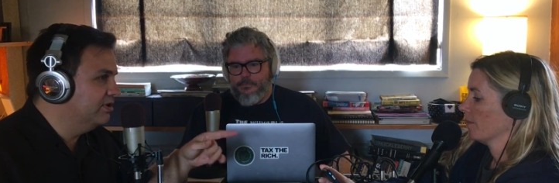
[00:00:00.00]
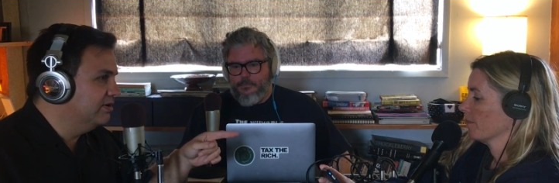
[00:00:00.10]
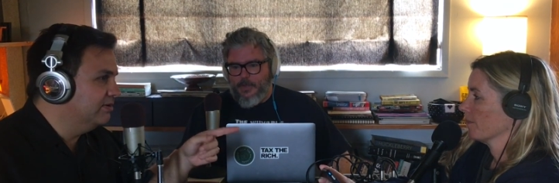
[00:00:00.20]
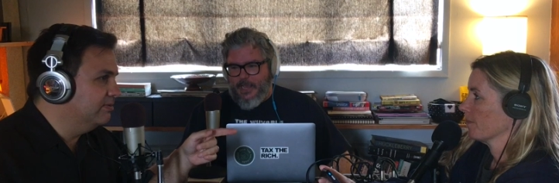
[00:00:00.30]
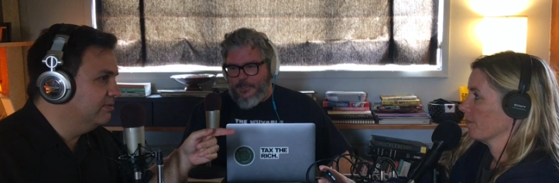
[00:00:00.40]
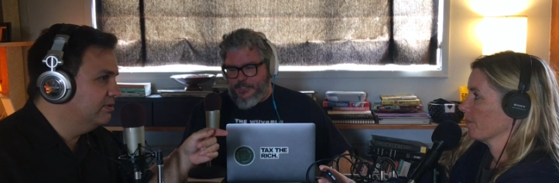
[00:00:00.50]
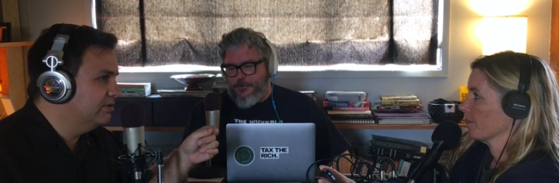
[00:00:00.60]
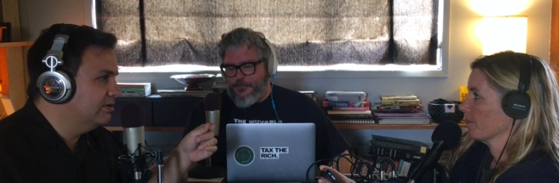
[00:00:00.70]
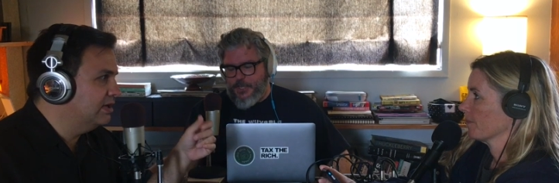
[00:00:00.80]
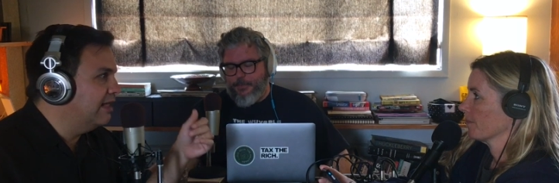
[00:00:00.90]
Speaker 1: the
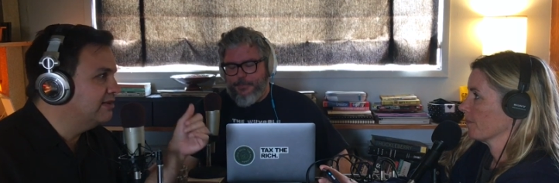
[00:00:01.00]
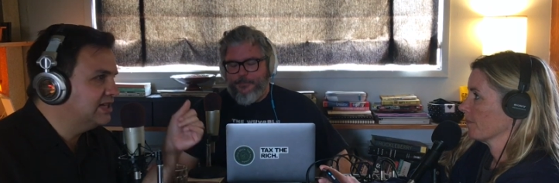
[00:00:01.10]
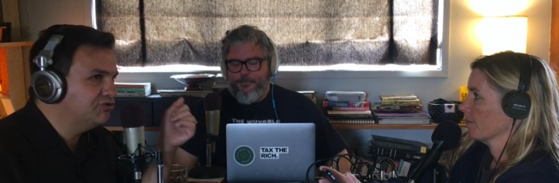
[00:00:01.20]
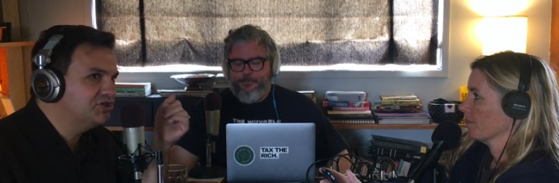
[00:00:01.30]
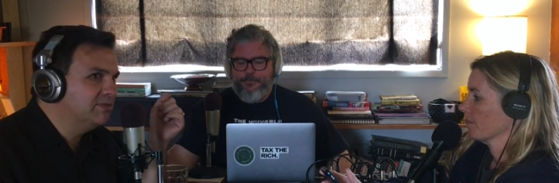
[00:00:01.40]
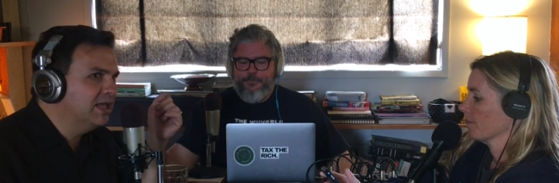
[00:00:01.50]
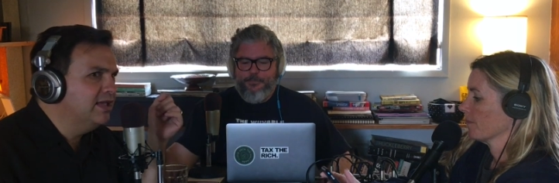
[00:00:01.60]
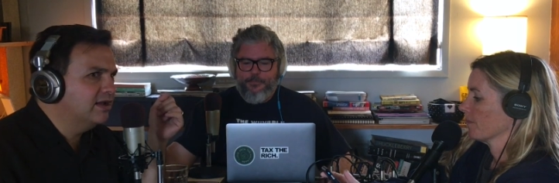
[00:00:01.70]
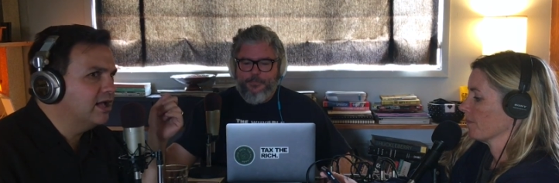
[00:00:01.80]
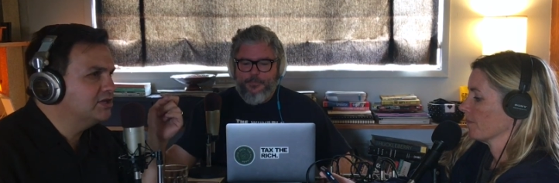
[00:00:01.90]
Alexandra Shipp Alexandra Shipp
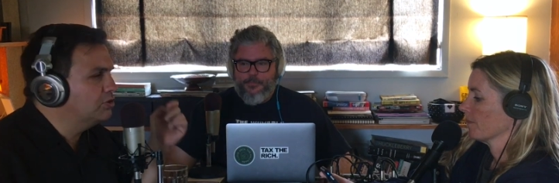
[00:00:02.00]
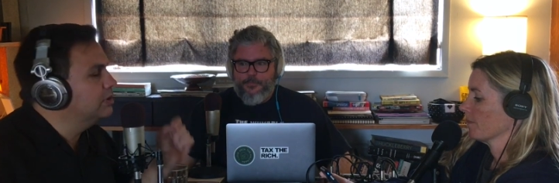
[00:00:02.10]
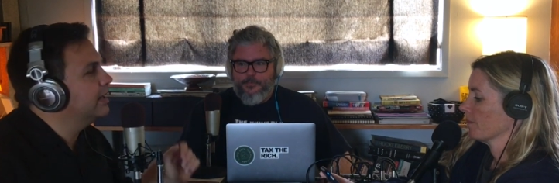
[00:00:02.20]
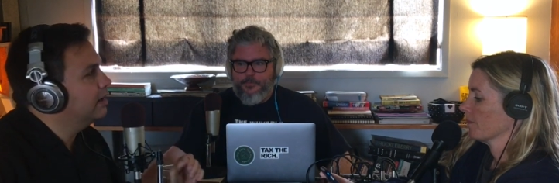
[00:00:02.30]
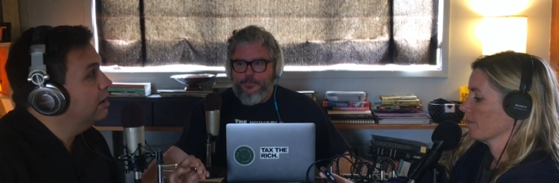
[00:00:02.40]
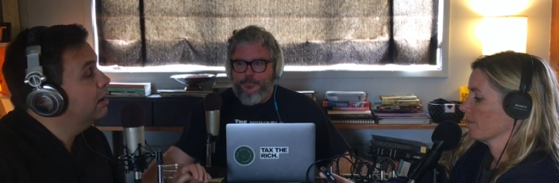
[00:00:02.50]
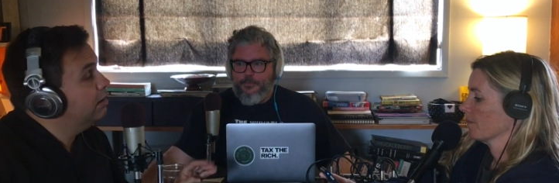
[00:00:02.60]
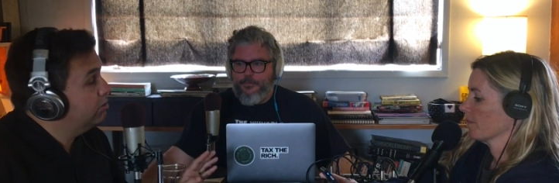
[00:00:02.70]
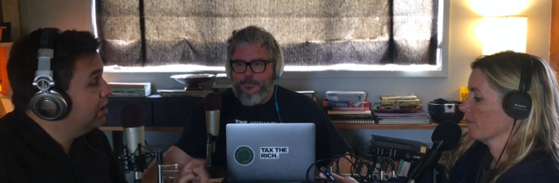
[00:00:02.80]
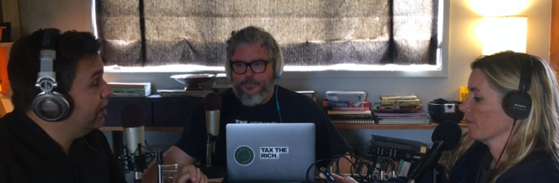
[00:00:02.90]
mm -hmm. got told like
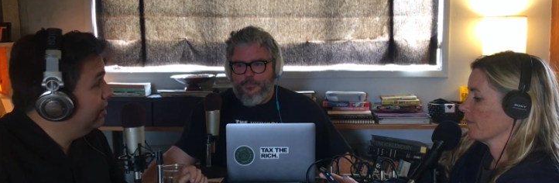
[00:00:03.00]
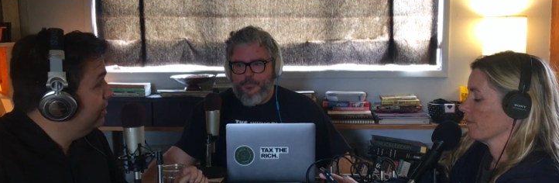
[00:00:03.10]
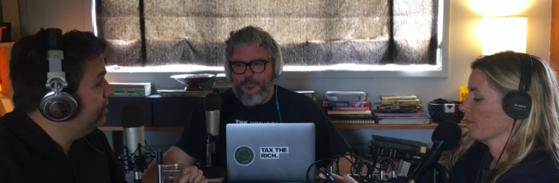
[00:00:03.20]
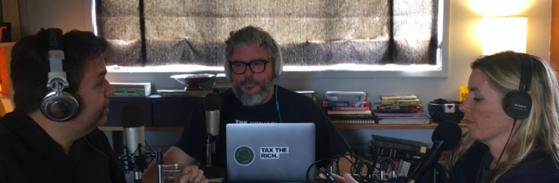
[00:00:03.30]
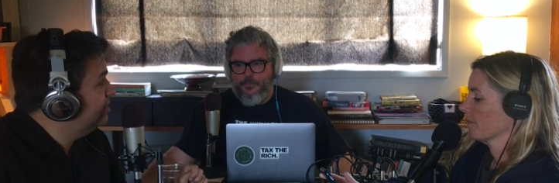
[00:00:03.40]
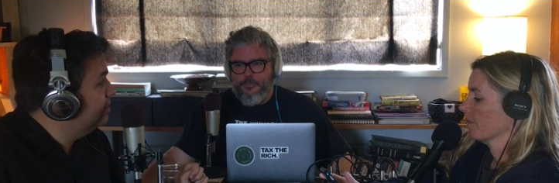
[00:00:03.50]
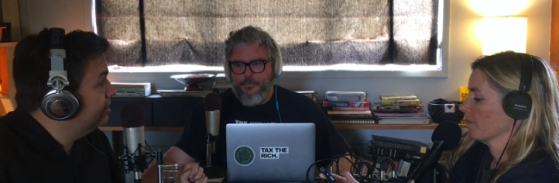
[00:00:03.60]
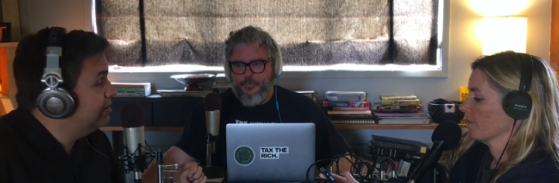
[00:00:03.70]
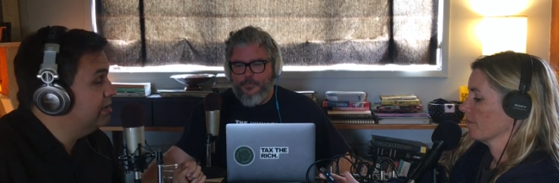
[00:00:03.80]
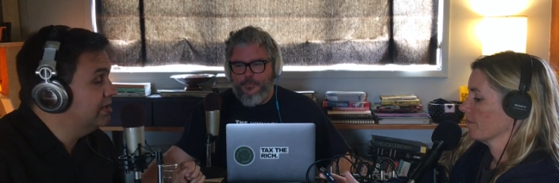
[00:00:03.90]
okay in
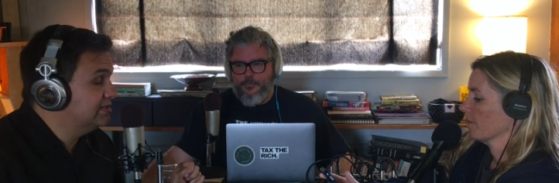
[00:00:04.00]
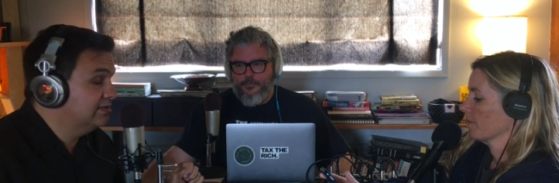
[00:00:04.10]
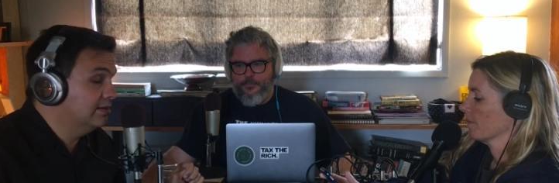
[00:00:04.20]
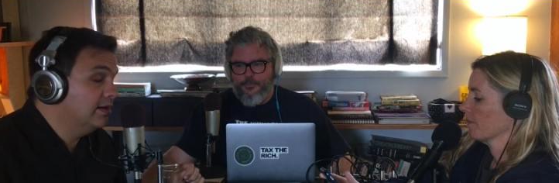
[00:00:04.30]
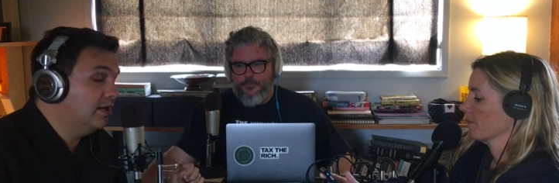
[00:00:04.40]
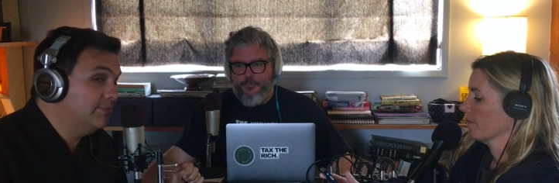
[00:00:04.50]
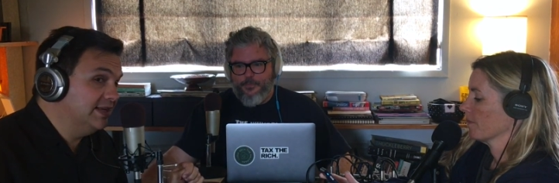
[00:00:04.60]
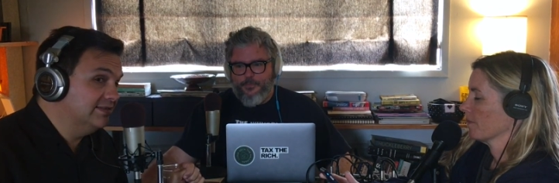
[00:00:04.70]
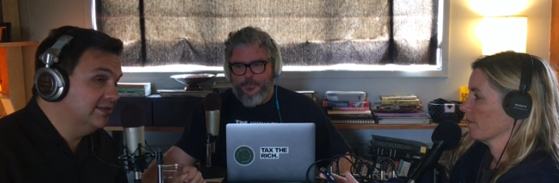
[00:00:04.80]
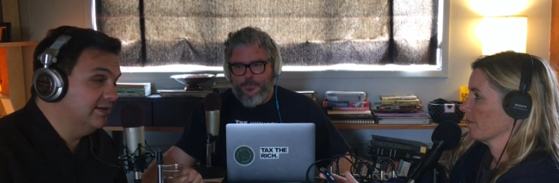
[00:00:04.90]
this
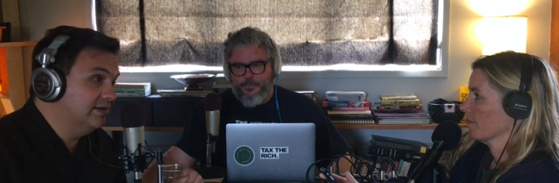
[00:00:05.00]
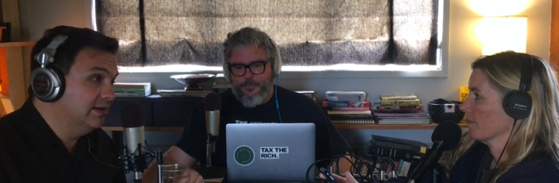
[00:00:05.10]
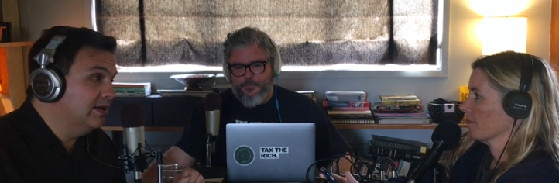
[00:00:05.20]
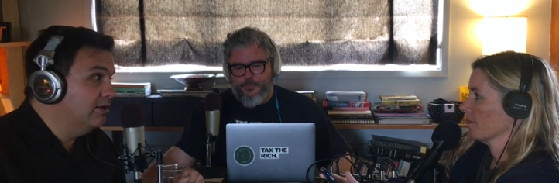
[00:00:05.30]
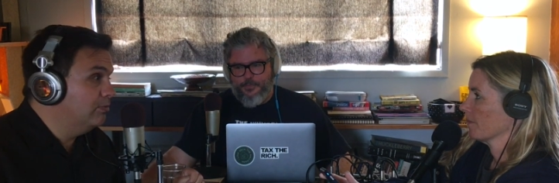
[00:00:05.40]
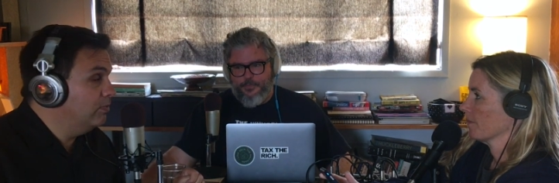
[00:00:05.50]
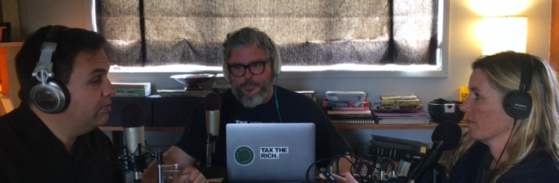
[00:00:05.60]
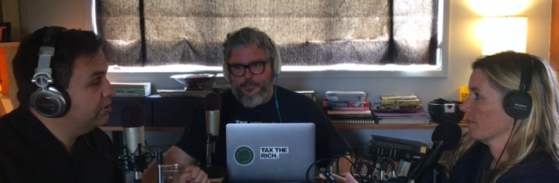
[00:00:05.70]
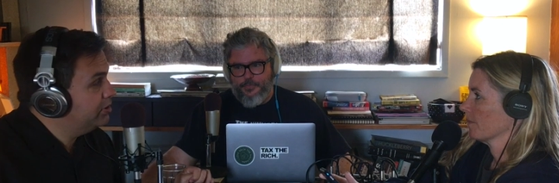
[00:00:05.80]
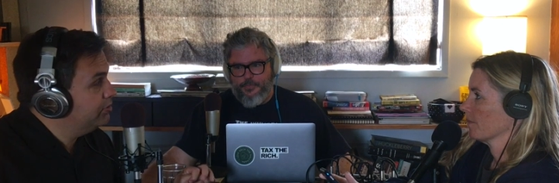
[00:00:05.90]
comedy scene we
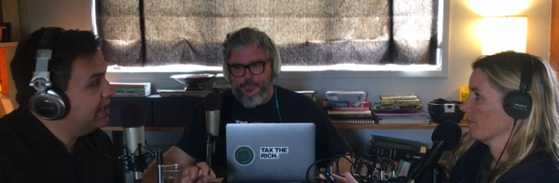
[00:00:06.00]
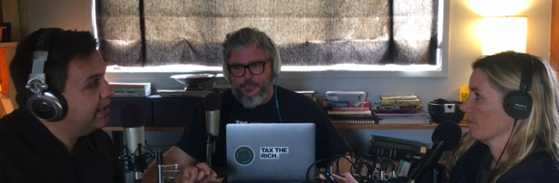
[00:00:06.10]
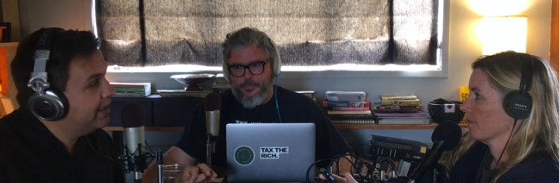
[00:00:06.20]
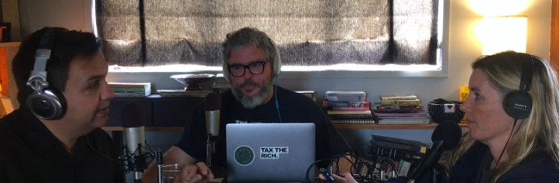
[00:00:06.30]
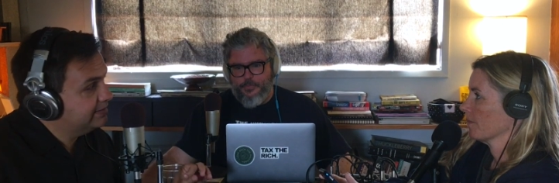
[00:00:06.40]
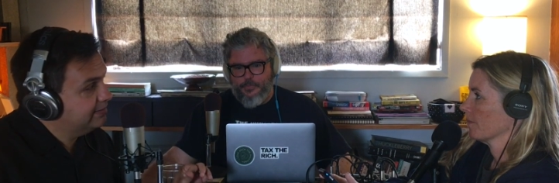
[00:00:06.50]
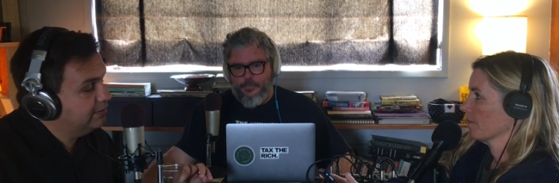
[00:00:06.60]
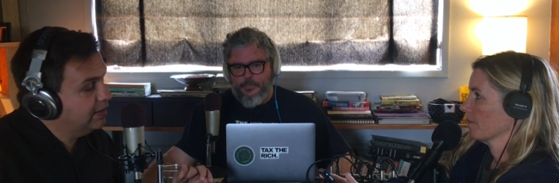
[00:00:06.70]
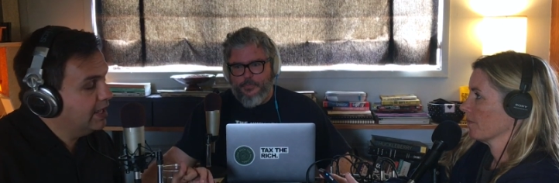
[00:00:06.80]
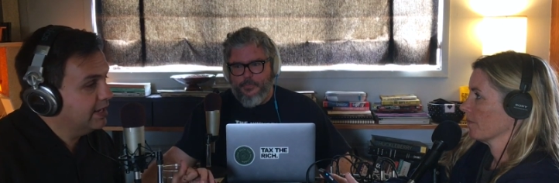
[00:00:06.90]
want you to act
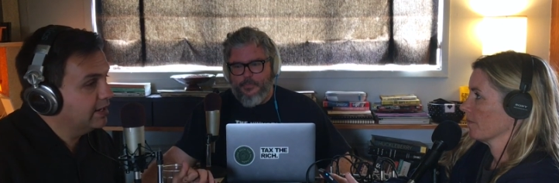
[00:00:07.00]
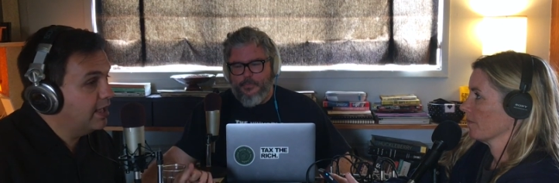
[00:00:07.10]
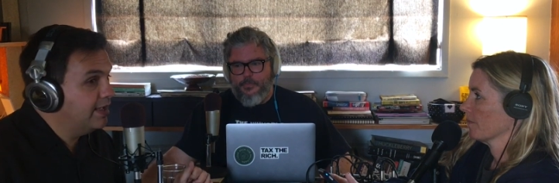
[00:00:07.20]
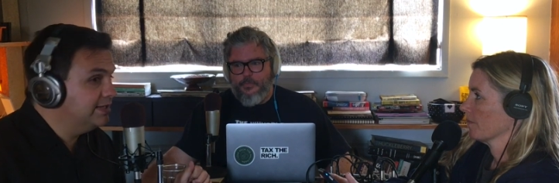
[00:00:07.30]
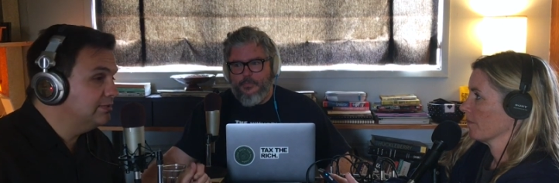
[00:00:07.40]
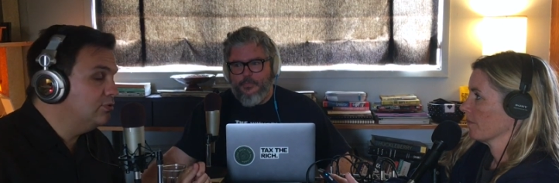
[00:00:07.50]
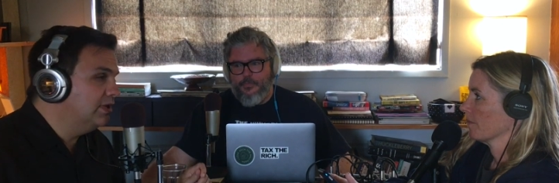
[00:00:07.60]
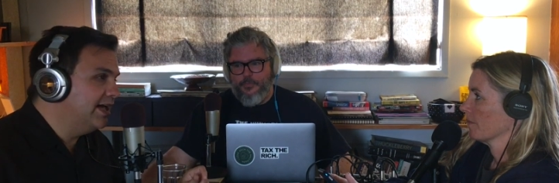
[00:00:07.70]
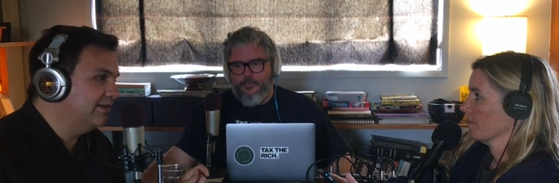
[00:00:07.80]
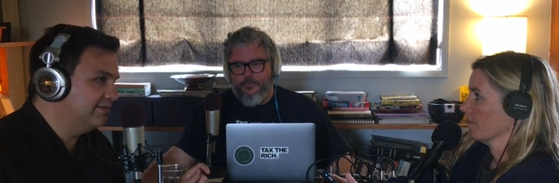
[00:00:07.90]
like high
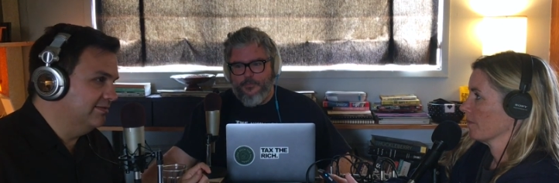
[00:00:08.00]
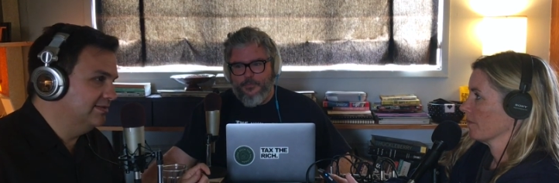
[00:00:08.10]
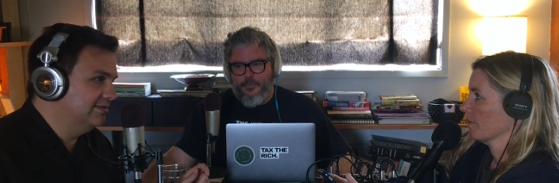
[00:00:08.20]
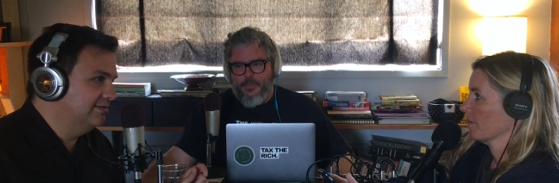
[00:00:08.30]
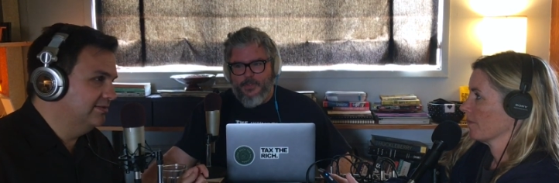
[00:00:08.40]
school actors.